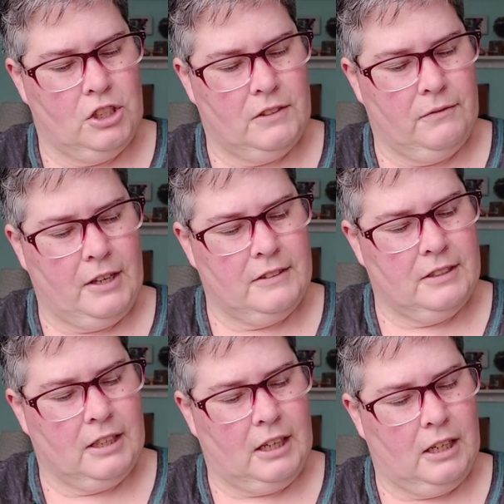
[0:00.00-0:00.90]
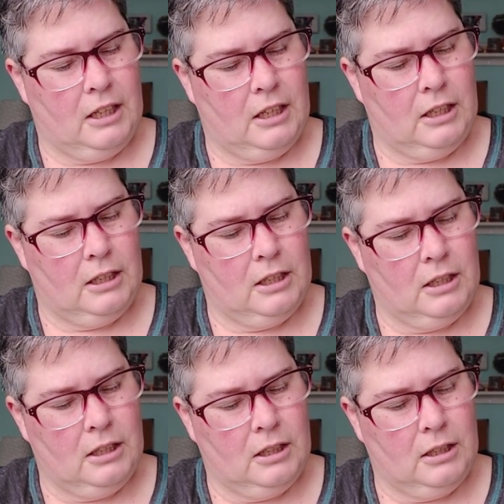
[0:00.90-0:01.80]
investigating,
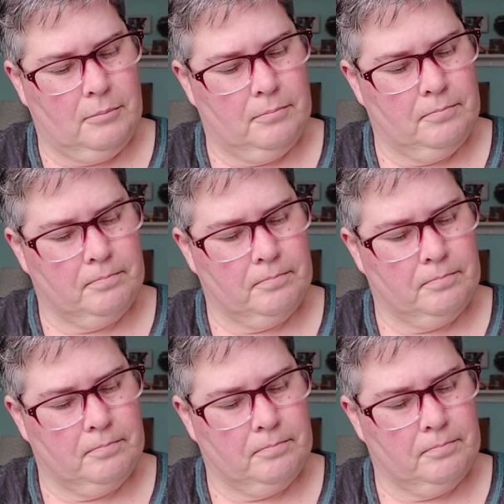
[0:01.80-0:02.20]
um,